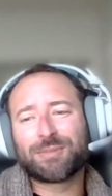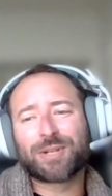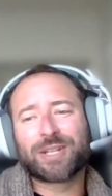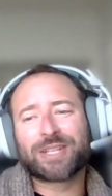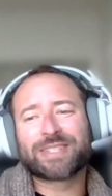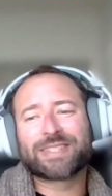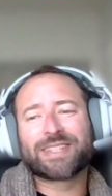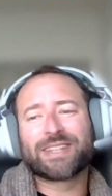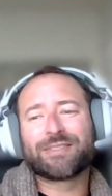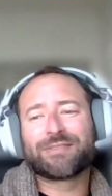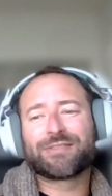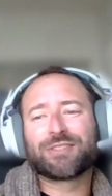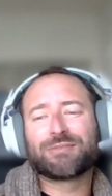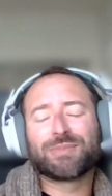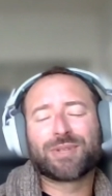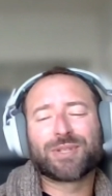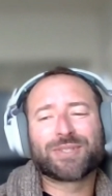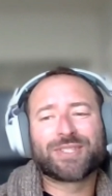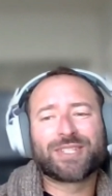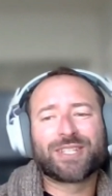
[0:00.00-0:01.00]
breaks down for
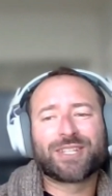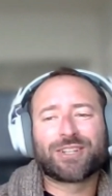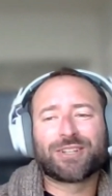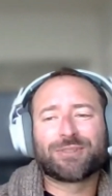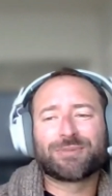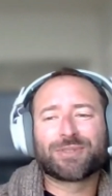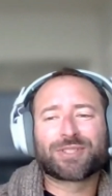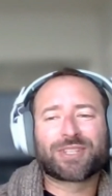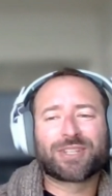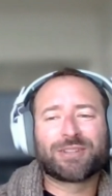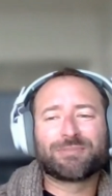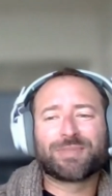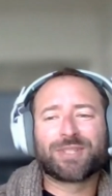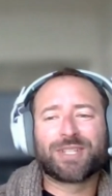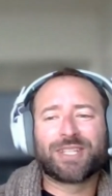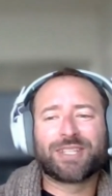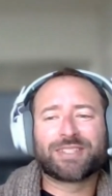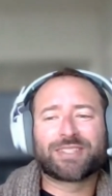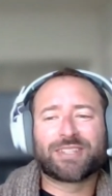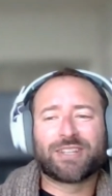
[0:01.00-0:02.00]
most e-commerce
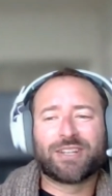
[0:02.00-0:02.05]
companies.